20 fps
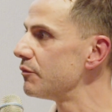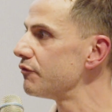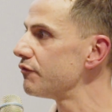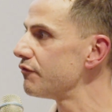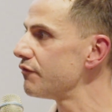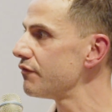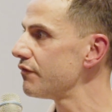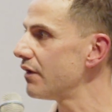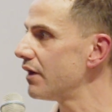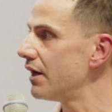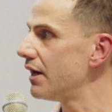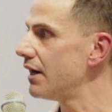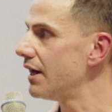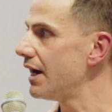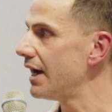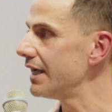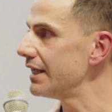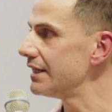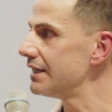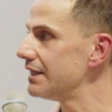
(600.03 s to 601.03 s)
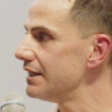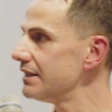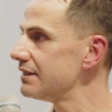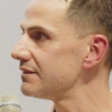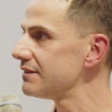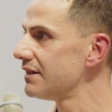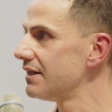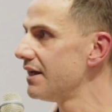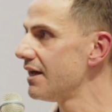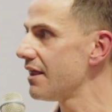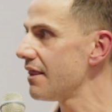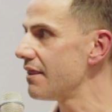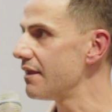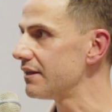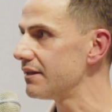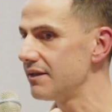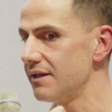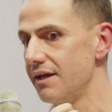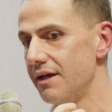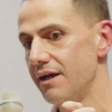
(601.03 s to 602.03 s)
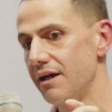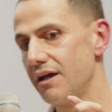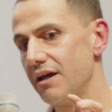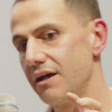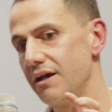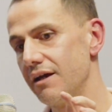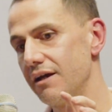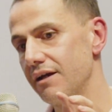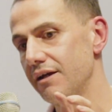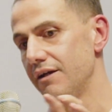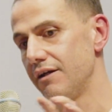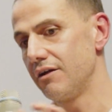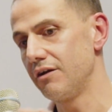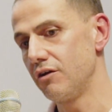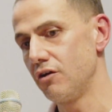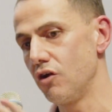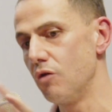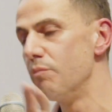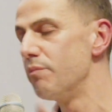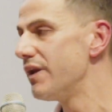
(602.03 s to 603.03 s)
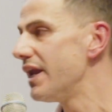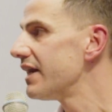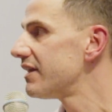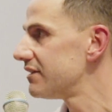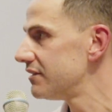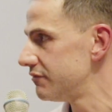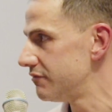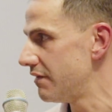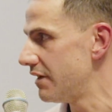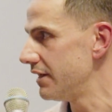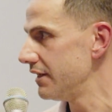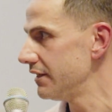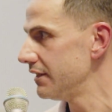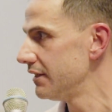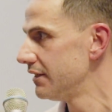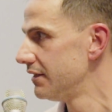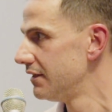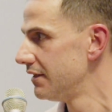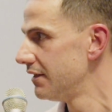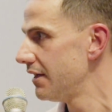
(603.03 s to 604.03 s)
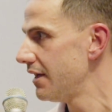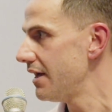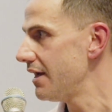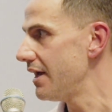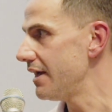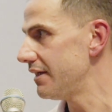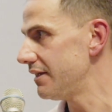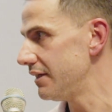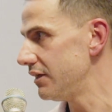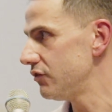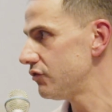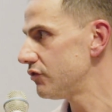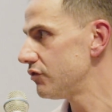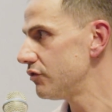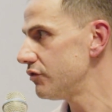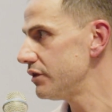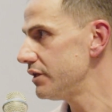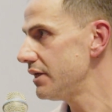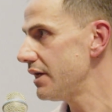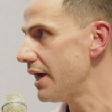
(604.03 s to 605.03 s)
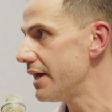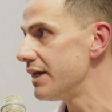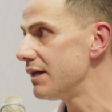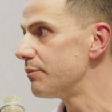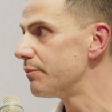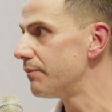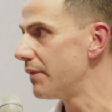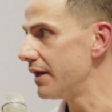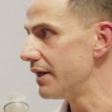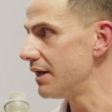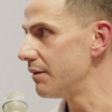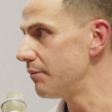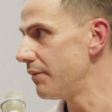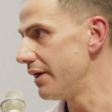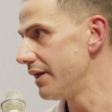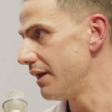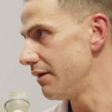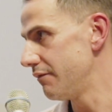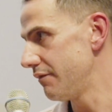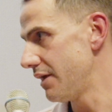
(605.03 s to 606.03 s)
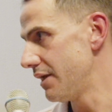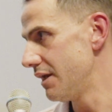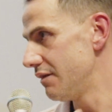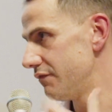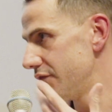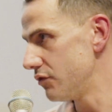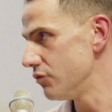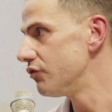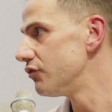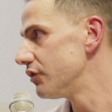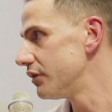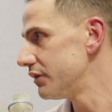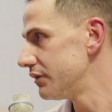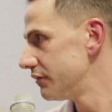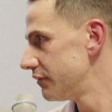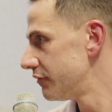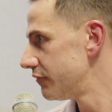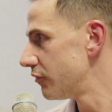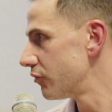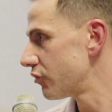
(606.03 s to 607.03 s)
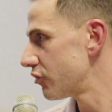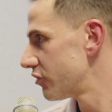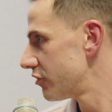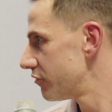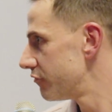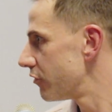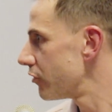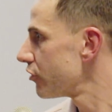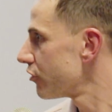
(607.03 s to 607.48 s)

of ideas that complexify a history and a future for